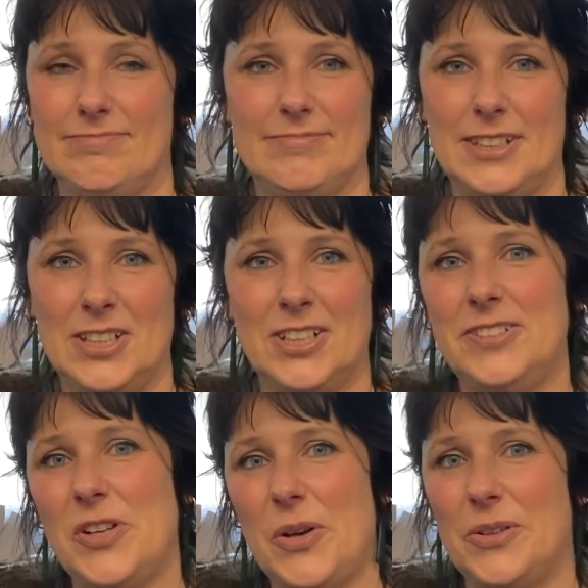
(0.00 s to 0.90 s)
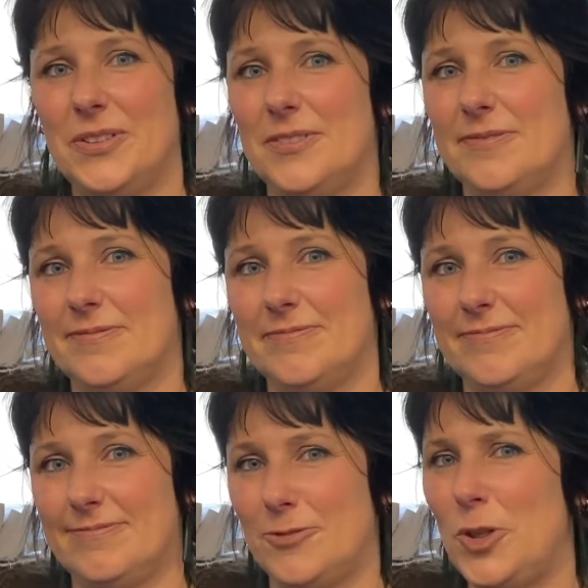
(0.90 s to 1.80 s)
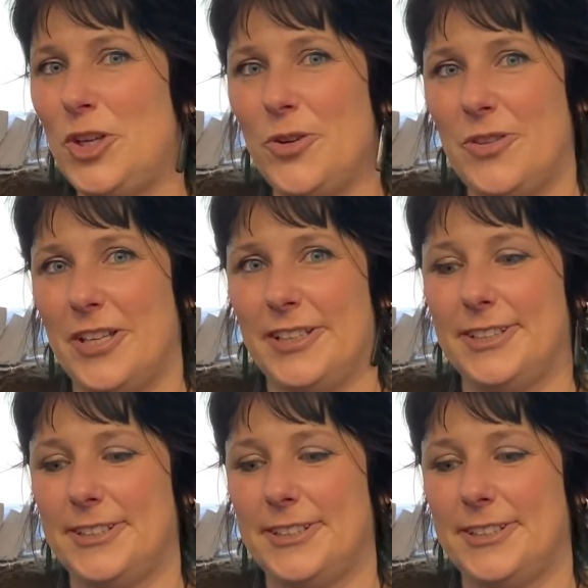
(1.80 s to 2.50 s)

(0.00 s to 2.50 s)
I don't know. What do you think?